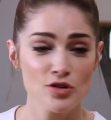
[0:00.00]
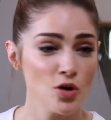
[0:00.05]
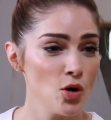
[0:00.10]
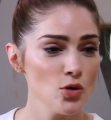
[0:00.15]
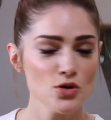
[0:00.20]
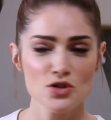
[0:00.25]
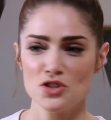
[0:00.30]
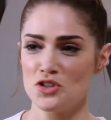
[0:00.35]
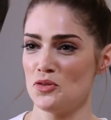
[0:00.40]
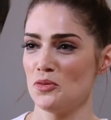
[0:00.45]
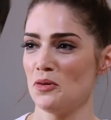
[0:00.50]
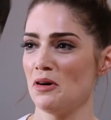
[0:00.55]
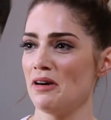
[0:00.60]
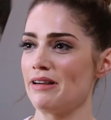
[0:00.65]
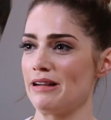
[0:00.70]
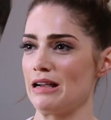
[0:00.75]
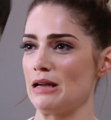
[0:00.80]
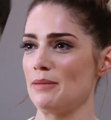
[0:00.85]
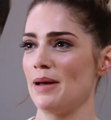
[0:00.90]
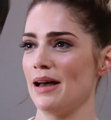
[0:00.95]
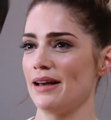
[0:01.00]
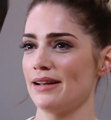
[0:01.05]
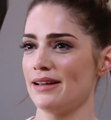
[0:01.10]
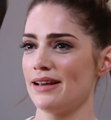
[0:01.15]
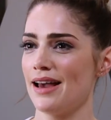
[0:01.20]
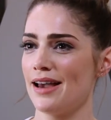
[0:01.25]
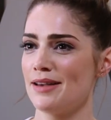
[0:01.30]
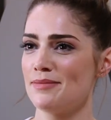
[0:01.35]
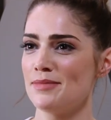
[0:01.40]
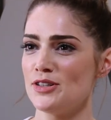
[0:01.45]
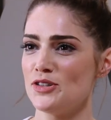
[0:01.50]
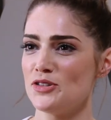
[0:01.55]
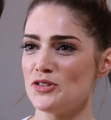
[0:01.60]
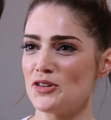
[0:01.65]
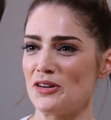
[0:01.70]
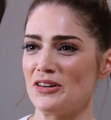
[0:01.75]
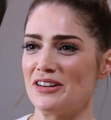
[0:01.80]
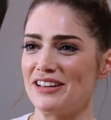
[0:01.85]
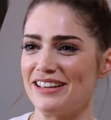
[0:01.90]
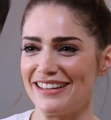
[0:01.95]
Of course you worry about it. I mean, you
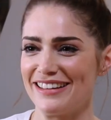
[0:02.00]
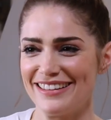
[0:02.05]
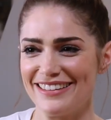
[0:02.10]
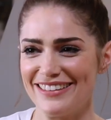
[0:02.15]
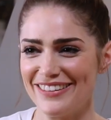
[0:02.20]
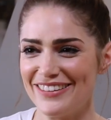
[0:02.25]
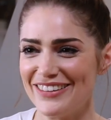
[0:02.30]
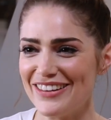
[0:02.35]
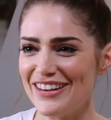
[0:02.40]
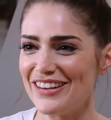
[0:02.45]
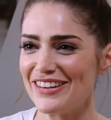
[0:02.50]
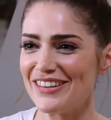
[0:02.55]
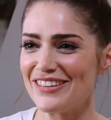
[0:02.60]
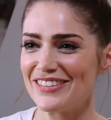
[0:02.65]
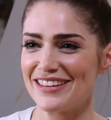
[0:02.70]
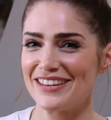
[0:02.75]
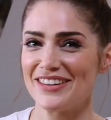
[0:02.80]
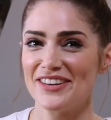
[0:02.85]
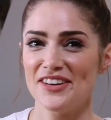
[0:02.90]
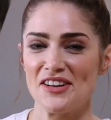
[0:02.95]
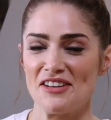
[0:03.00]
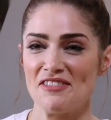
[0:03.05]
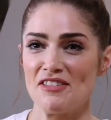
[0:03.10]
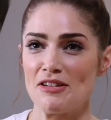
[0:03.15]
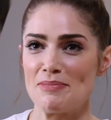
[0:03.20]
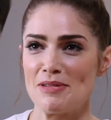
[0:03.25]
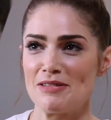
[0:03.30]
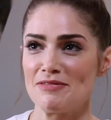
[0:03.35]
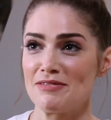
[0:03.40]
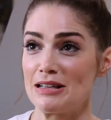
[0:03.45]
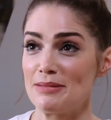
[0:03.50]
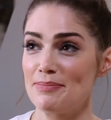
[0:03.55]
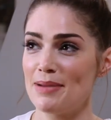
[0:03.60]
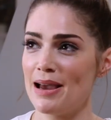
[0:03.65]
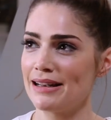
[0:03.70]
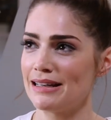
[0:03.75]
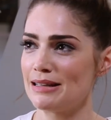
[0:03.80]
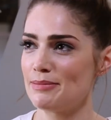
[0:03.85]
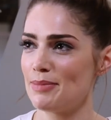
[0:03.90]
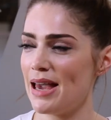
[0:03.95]
don't, you, think, God, have I been really
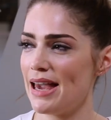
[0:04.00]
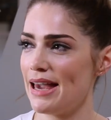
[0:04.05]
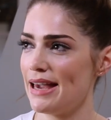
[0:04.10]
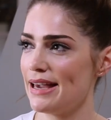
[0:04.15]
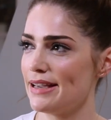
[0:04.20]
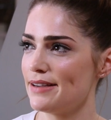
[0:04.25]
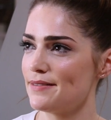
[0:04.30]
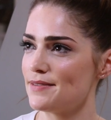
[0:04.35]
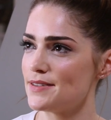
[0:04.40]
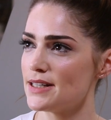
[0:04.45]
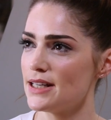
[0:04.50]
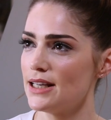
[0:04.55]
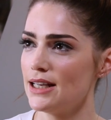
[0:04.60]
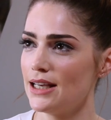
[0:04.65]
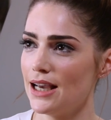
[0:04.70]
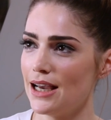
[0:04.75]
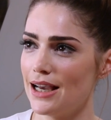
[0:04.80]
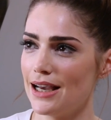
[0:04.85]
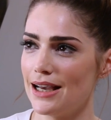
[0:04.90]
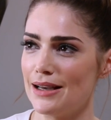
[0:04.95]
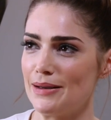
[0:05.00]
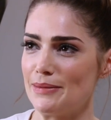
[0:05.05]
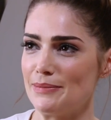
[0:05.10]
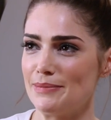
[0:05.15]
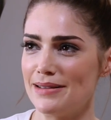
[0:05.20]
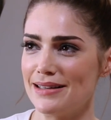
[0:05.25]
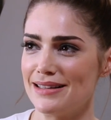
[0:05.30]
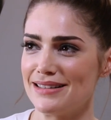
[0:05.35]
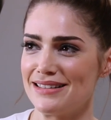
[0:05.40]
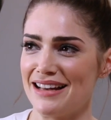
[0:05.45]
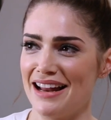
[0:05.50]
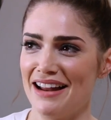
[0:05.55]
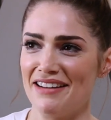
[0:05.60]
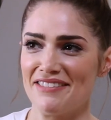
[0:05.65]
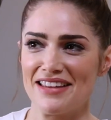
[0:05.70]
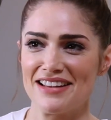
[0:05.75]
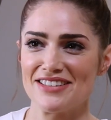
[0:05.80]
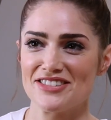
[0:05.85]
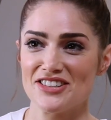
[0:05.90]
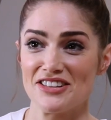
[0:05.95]
badly behaved? Um, and now
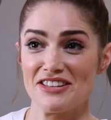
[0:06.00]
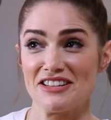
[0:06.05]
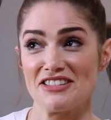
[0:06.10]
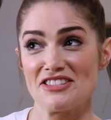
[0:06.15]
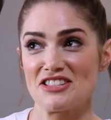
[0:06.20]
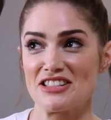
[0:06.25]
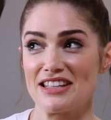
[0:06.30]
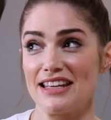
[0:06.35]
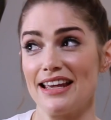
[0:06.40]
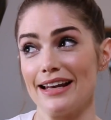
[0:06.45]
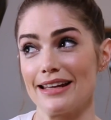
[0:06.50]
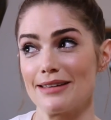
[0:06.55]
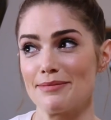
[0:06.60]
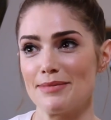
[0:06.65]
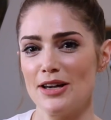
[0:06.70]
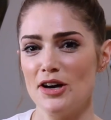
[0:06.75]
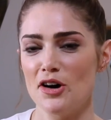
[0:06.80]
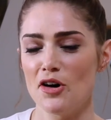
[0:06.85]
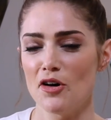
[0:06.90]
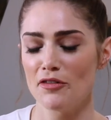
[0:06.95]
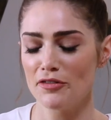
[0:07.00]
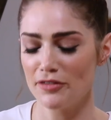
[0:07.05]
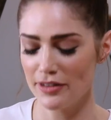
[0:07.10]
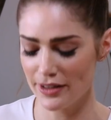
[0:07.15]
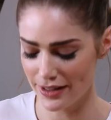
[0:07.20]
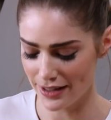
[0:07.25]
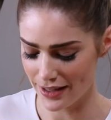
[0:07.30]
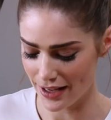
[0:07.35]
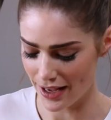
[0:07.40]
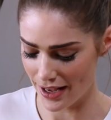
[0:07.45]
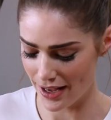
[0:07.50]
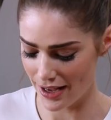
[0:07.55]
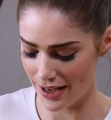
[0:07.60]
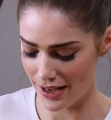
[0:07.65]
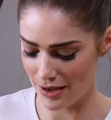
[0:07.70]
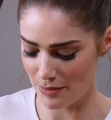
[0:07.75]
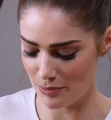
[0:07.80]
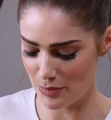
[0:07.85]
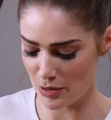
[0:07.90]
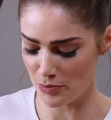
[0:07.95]
they're, they're just killing me off.
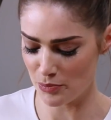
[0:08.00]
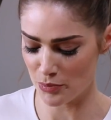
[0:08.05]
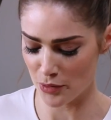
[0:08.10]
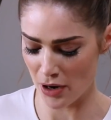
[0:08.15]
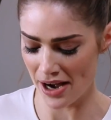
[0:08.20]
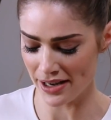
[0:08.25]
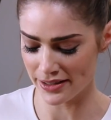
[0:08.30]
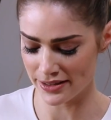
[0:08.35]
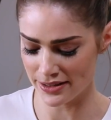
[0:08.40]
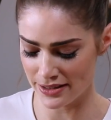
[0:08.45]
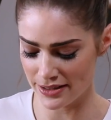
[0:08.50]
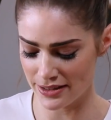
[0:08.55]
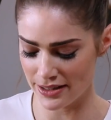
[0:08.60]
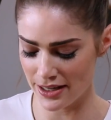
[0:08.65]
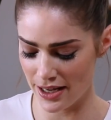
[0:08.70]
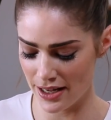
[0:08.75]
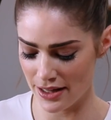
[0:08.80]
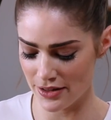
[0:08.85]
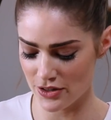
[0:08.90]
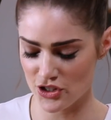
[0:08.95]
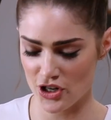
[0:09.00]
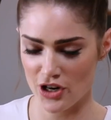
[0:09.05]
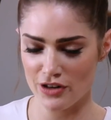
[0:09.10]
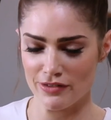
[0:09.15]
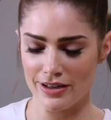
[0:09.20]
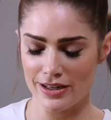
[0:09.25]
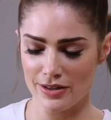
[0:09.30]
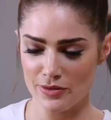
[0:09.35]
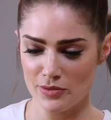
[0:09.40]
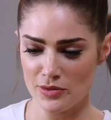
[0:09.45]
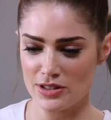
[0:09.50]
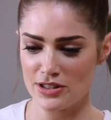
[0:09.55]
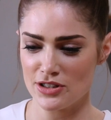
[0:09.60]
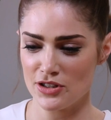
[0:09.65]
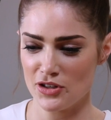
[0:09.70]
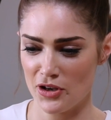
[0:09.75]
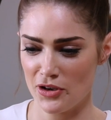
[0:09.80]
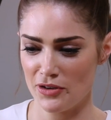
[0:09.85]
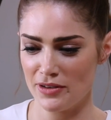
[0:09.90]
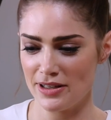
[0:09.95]
Uh, but Brannon, uh, the showrunner, was,
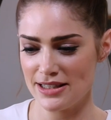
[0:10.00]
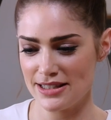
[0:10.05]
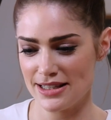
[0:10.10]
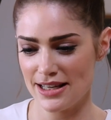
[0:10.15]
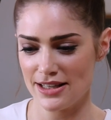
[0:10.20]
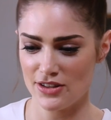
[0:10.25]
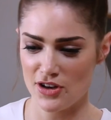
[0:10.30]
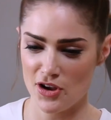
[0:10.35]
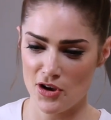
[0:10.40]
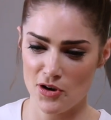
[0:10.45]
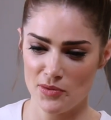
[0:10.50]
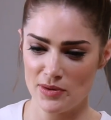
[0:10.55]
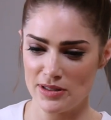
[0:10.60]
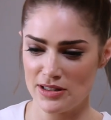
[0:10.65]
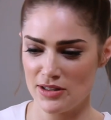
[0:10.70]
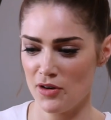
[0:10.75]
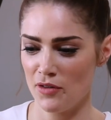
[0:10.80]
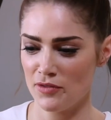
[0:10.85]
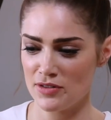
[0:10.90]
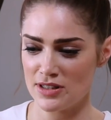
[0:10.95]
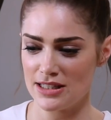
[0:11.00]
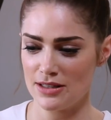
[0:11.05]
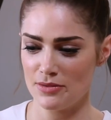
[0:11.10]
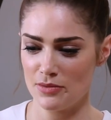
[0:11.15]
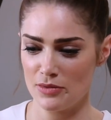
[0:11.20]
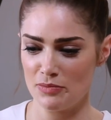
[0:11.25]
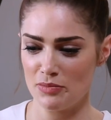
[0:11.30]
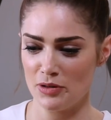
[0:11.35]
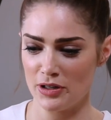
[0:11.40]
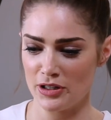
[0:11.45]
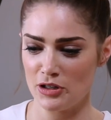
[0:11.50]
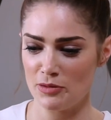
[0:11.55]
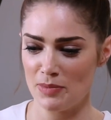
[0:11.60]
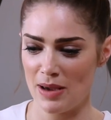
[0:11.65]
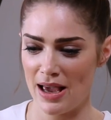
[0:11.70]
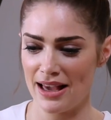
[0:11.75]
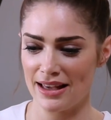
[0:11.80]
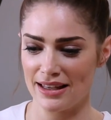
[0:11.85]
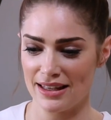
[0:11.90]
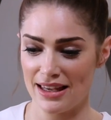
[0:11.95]
you know, he said, no, we obviously would bring you
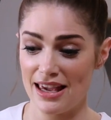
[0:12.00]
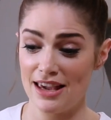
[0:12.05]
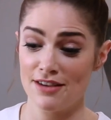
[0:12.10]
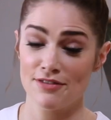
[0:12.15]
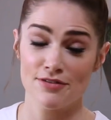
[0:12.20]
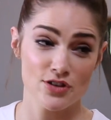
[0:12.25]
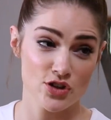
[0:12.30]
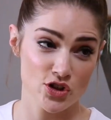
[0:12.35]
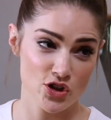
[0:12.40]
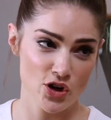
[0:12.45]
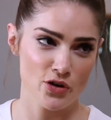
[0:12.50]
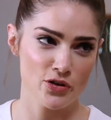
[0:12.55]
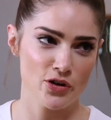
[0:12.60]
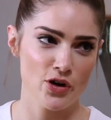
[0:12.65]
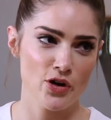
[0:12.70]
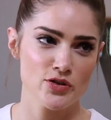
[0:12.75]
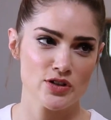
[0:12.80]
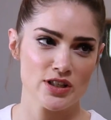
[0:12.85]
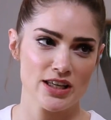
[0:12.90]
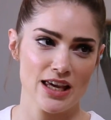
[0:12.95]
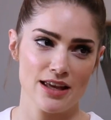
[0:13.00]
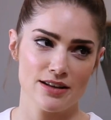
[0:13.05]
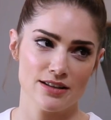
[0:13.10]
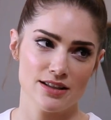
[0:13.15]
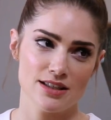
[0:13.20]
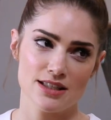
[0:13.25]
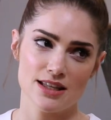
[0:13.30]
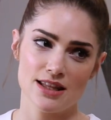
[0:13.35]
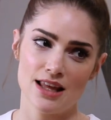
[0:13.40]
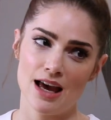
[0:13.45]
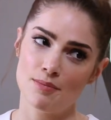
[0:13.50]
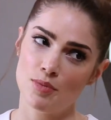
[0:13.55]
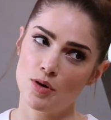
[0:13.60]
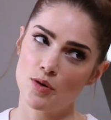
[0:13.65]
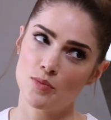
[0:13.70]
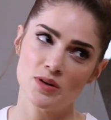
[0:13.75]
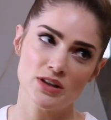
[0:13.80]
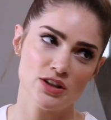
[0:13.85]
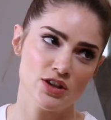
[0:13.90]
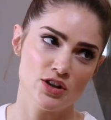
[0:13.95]
back if the show goes again, because at that
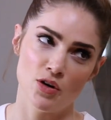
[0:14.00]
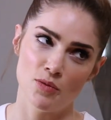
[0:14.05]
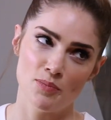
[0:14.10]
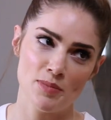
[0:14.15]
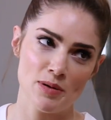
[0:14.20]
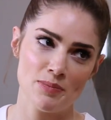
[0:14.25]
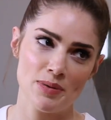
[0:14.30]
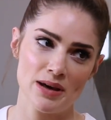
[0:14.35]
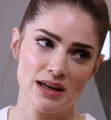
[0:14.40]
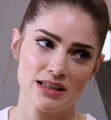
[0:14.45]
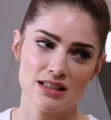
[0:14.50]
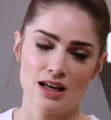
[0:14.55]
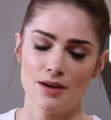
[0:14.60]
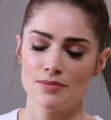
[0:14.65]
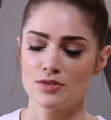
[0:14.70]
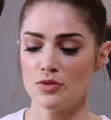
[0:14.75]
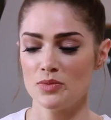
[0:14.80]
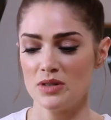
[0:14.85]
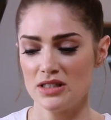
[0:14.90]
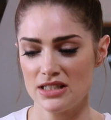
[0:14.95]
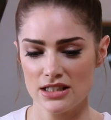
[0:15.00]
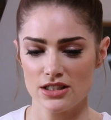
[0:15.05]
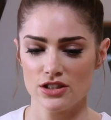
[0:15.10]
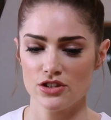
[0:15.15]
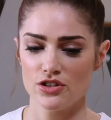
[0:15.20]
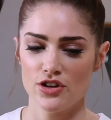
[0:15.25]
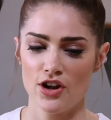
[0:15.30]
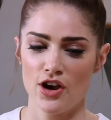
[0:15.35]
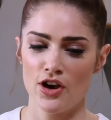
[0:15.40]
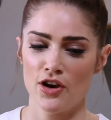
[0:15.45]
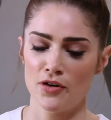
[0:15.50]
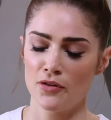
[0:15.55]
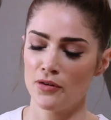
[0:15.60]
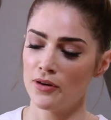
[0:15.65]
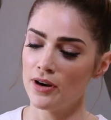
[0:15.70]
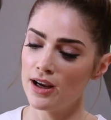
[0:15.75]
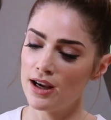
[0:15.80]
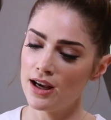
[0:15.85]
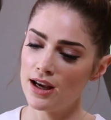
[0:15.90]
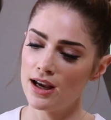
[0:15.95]
point we'd not been picked up, so we didn't know
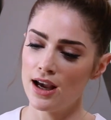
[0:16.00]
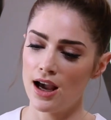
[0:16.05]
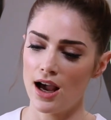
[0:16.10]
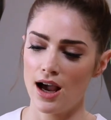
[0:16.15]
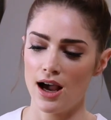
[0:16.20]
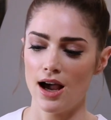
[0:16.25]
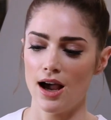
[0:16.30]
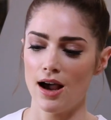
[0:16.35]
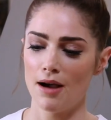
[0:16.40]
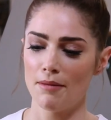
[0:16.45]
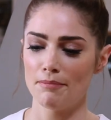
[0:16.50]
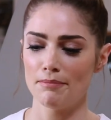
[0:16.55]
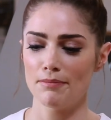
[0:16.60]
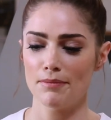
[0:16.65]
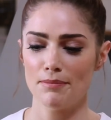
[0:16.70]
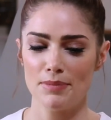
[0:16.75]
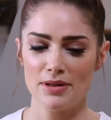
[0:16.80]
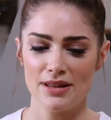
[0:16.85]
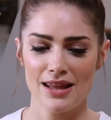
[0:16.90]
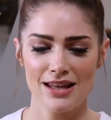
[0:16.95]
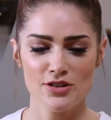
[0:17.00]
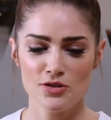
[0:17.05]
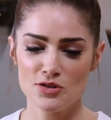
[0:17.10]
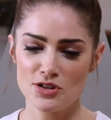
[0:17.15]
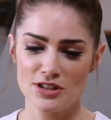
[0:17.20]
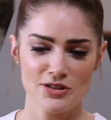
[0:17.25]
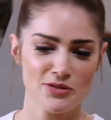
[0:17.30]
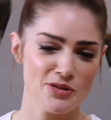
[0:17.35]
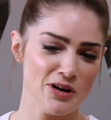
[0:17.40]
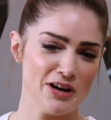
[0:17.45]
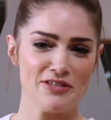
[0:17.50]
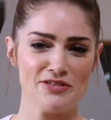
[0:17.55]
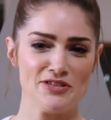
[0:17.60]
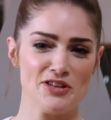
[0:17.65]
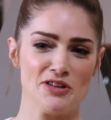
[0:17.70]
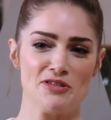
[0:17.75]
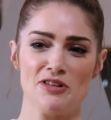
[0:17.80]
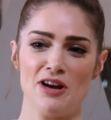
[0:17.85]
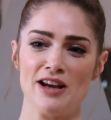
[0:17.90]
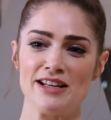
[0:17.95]
um, but then you still kind of
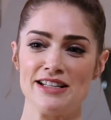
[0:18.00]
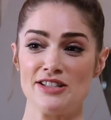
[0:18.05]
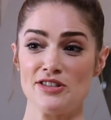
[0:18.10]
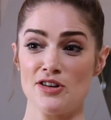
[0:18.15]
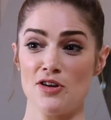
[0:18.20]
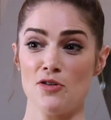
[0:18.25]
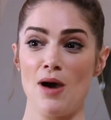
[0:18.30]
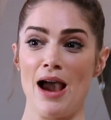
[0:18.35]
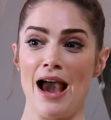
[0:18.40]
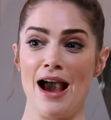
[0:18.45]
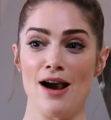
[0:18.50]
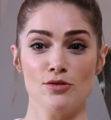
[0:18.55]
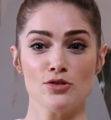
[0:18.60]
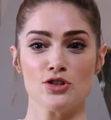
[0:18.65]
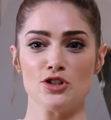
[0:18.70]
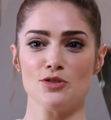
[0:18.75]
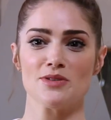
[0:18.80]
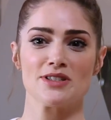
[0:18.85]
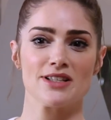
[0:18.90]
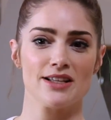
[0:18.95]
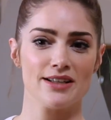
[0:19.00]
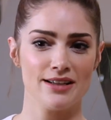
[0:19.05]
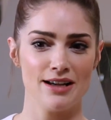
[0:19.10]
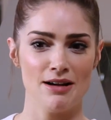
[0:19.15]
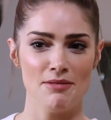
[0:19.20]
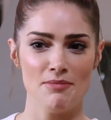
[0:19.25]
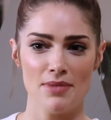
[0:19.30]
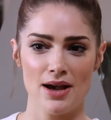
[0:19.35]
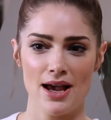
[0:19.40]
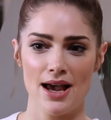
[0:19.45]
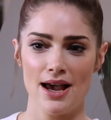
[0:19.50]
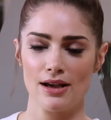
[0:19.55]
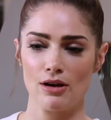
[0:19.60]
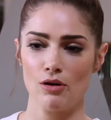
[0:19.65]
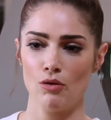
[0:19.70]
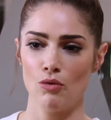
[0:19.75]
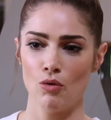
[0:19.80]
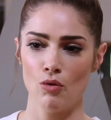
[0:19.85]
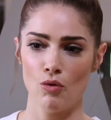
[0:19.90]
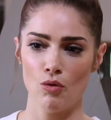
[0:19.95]
don't, I didn't know how she was going to come
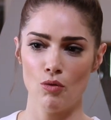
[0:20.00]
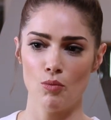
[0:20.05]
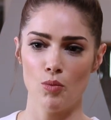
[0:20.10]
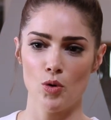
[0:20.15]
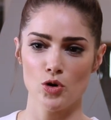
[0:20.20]
back or